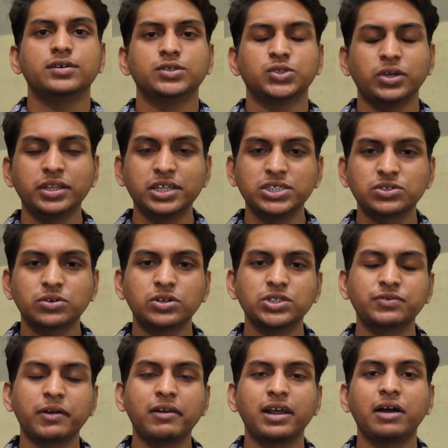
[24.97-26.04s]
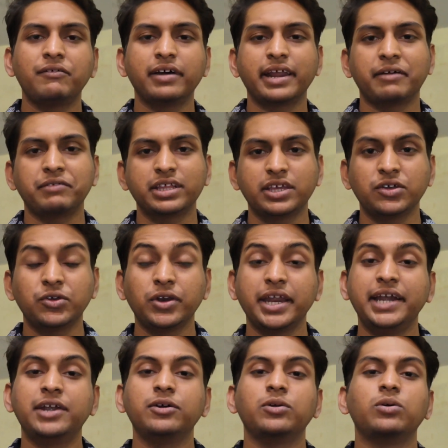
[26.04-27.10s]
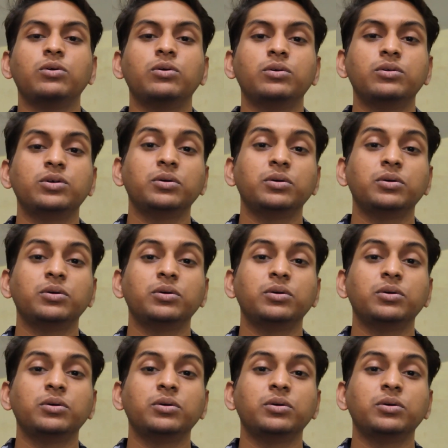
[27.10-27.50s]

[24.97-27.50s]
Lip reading: So in this course, we will cover everything you need to know